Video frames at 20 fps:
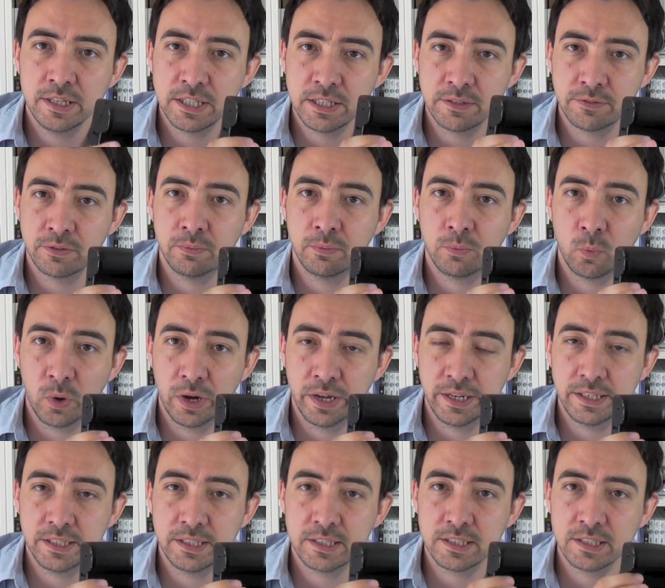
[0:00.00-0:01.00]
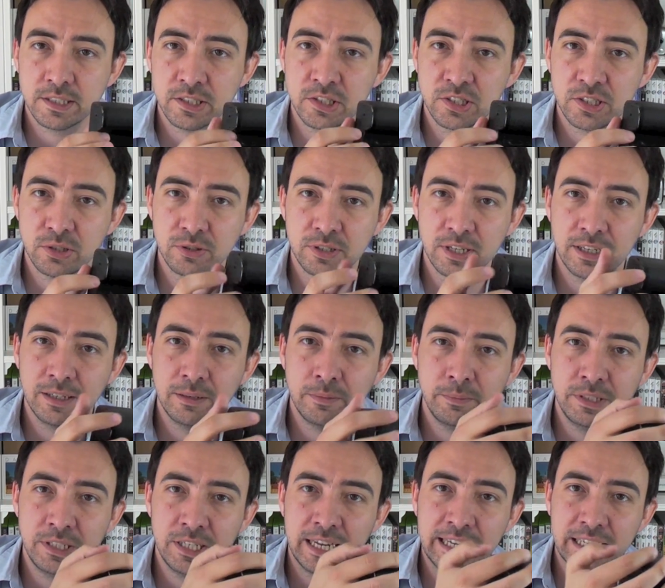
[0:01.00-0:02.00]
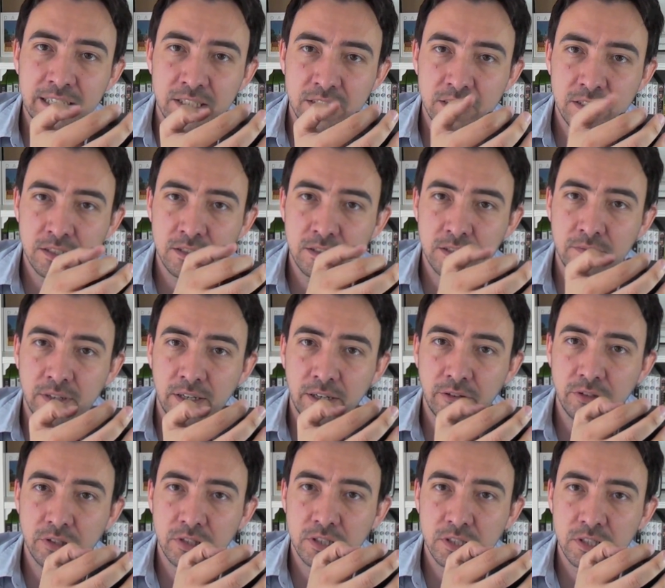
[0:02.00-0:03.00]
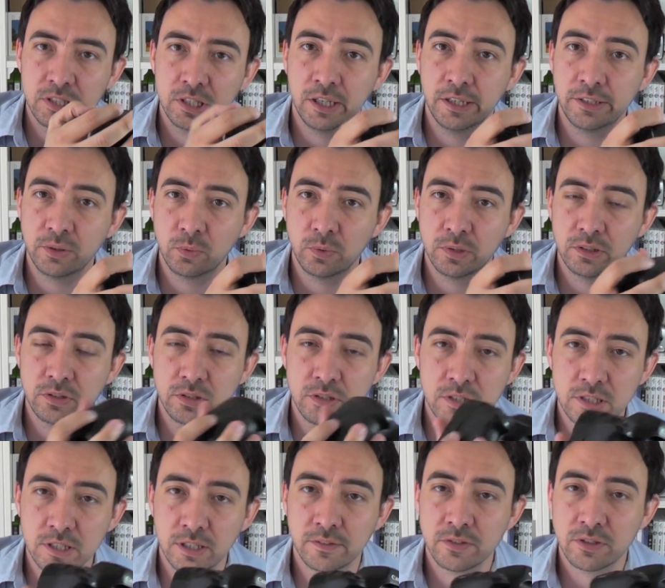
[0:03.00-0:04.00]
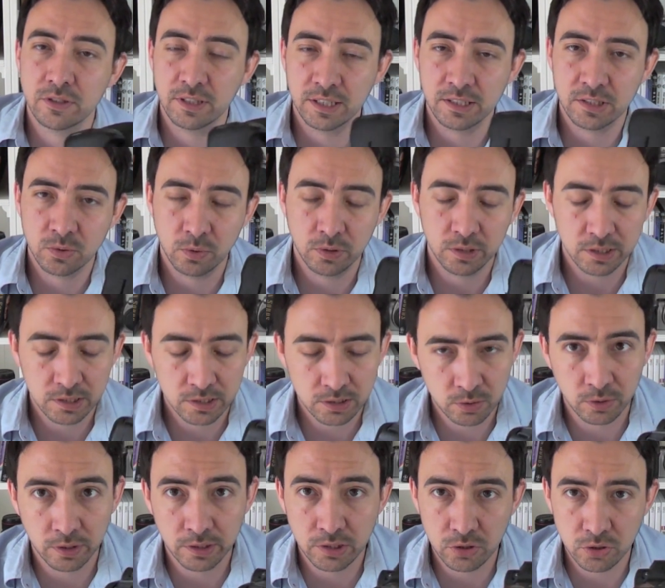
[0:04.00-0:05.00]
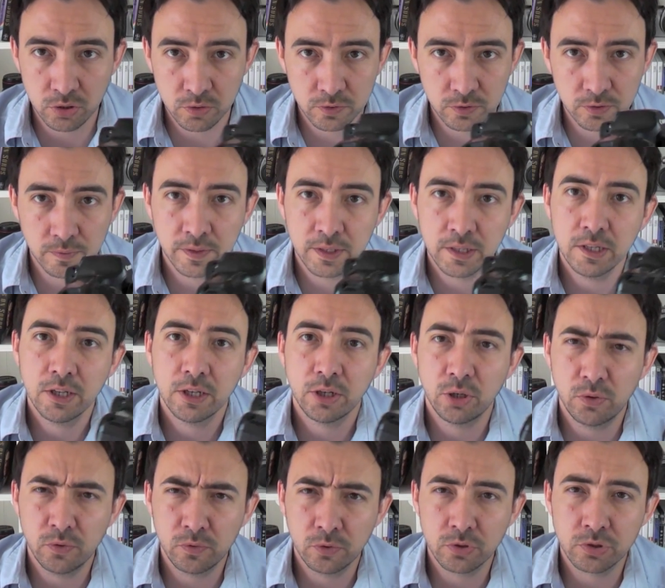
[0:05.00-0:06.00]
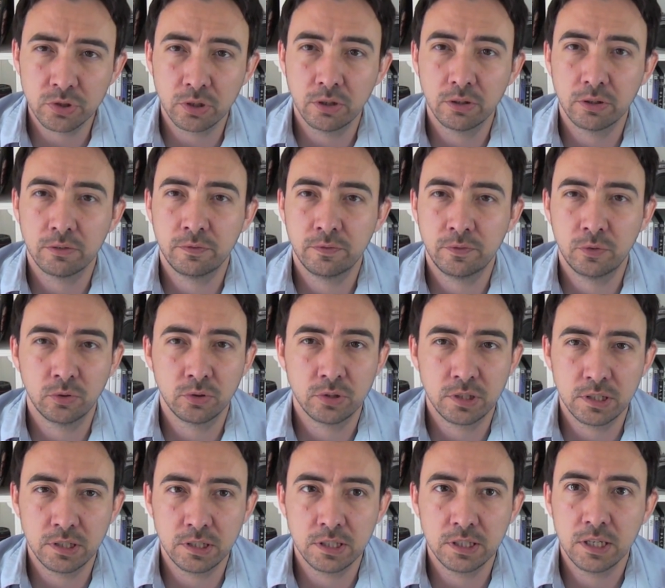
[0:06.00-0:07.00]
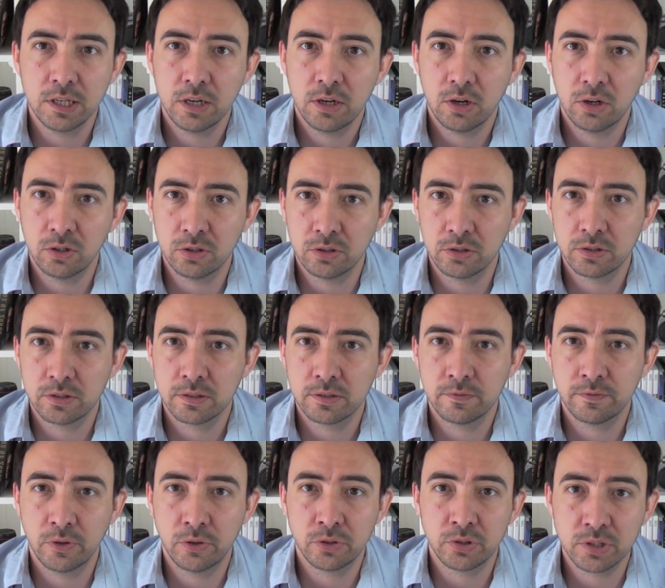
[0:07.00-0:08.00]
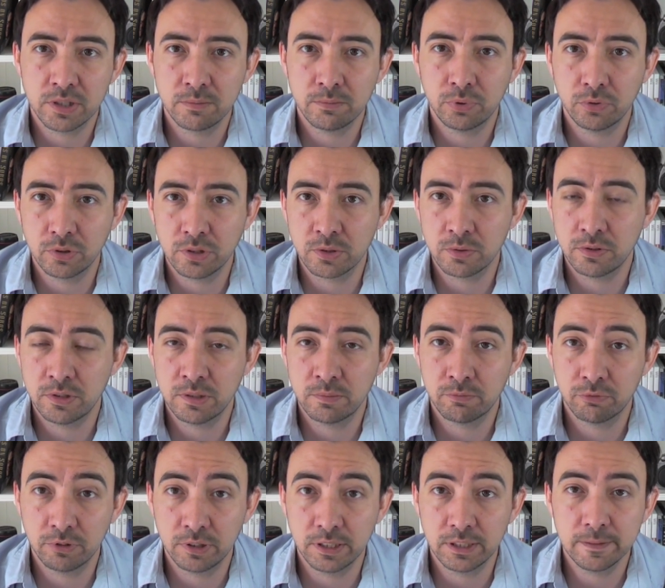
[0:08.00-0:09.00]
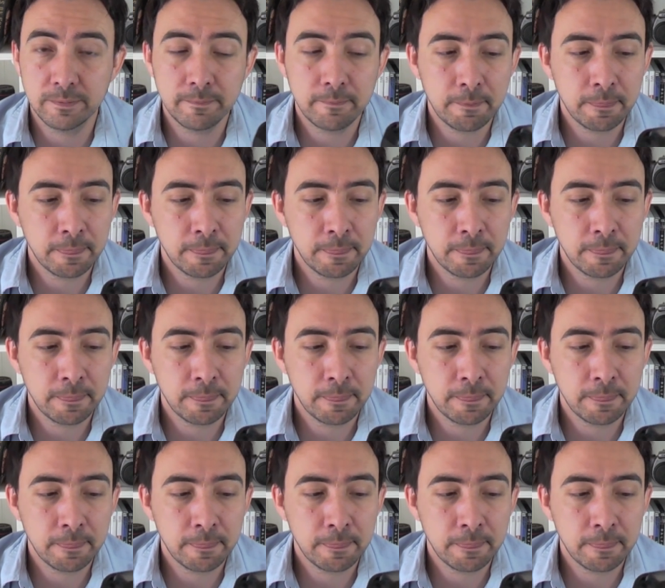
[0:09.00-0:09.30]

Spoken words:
different ways and still get immediate access to the various slider wheels and stuff, so that's quite useful. And you've also got the 40 odd focusing points, which is brilliant.